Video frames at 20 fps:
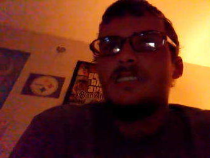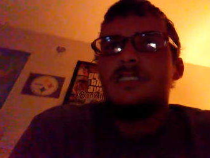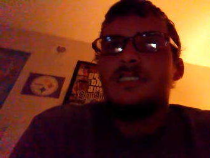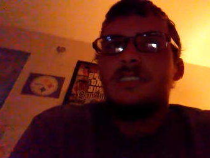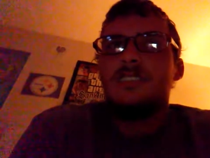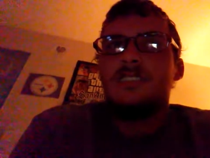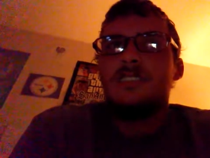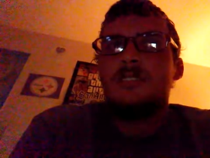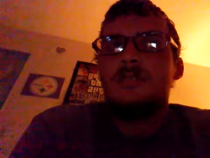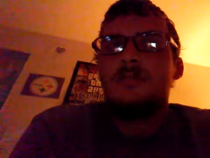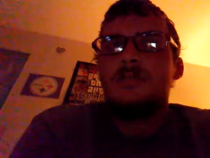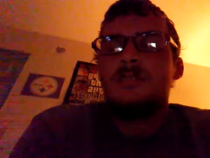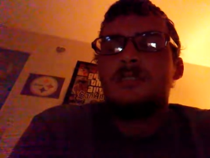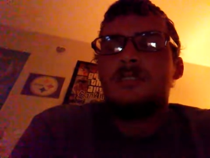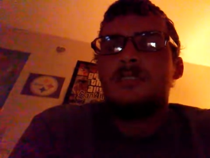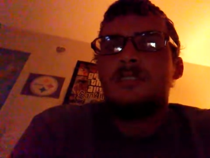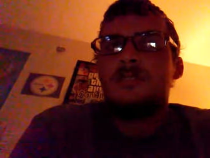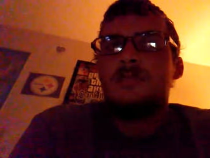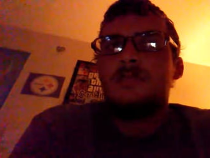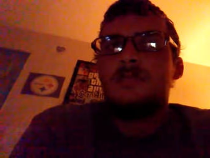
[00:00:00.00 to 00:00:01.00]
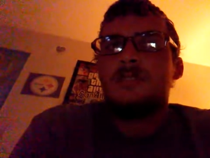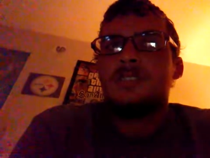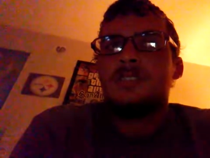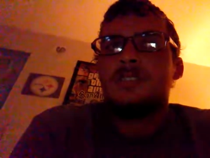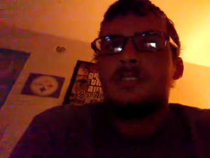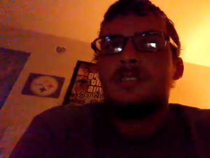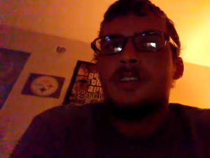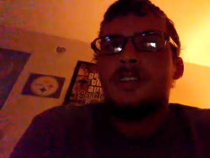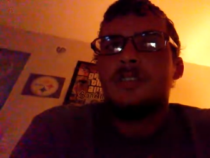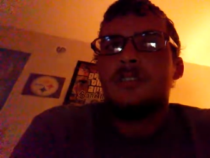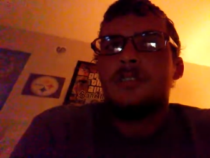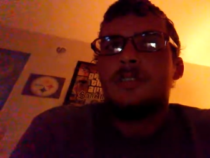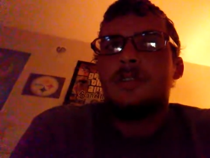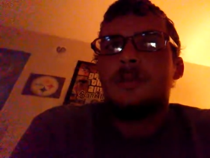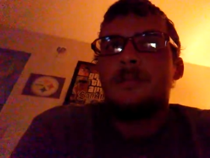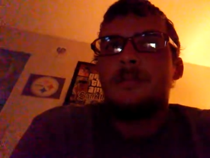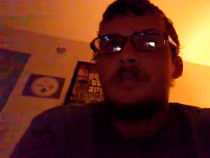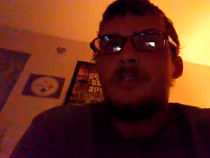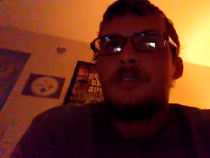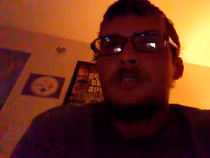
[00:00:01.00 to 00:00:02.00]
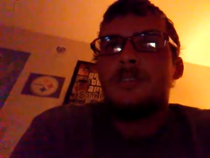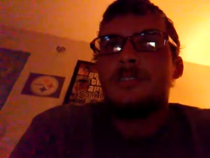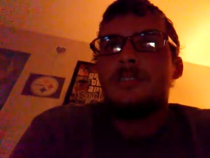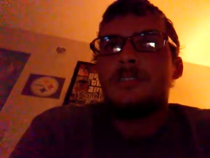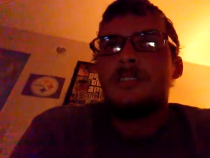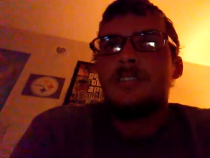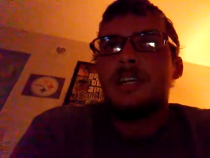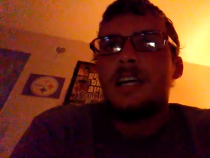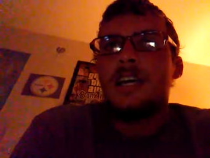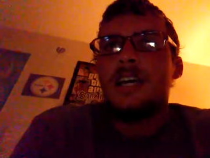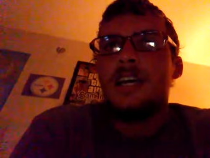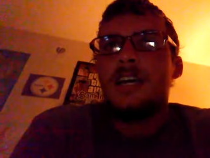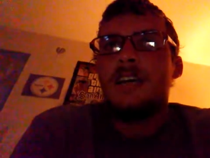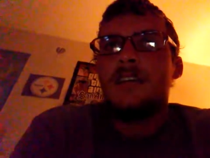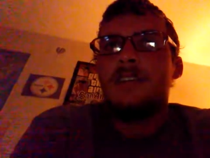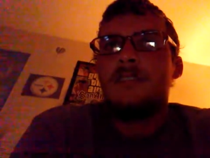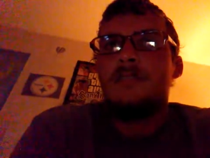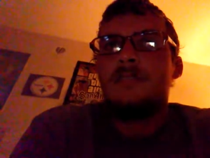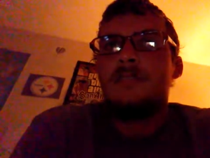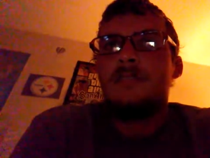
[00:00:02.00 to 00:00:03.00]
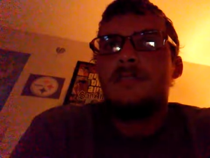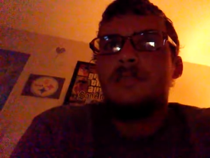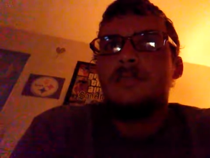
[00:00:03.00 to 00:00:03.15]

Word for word: there were some stuttering parts I had